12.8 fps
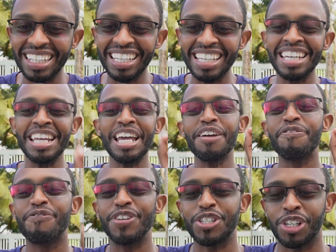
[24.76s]
lean
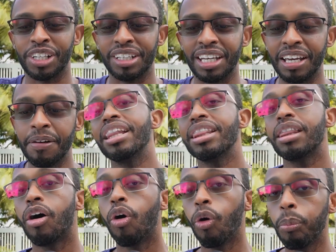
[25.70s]
efficiently. The
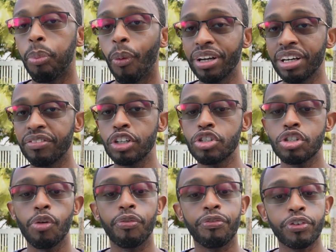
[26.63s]
whole point of this
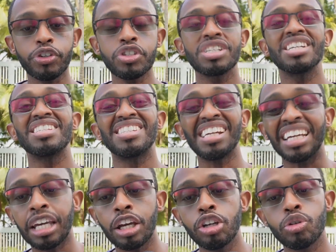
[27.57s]
though first is to
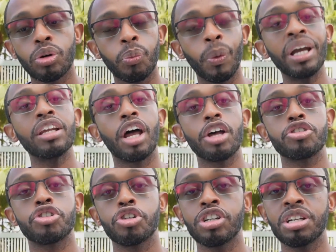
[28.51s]
get your weight loss
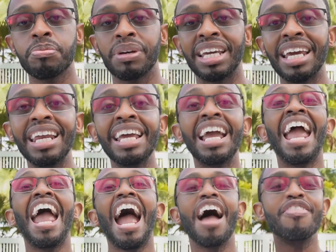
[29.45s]
journey beginning,
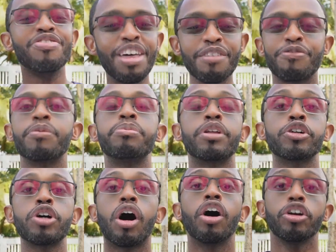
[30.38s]
and then from
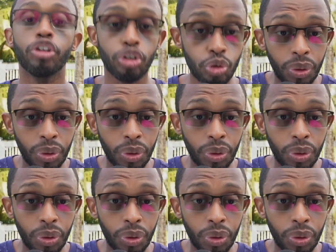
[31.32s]
there on you